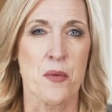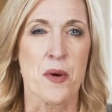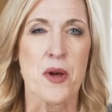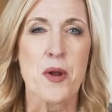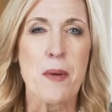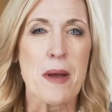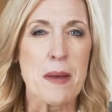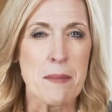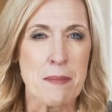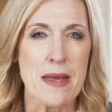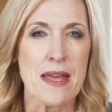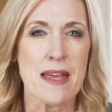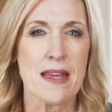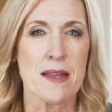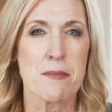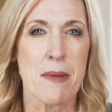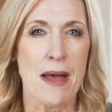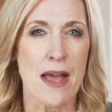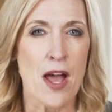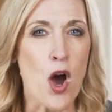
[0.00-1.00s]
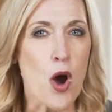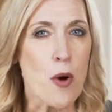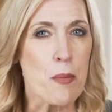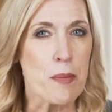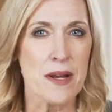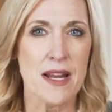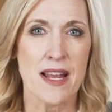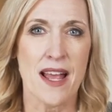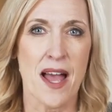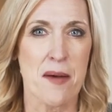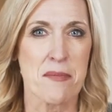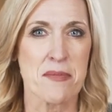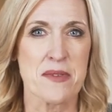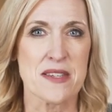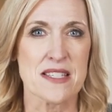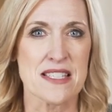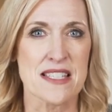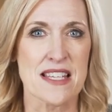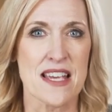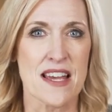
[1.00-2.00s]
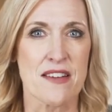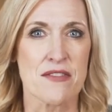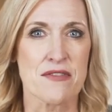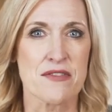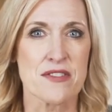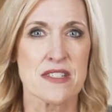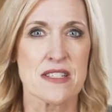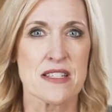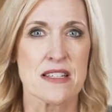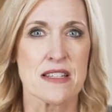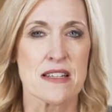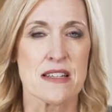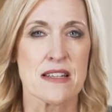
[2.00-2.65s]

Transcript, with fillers: What do I mean by opening up this gift?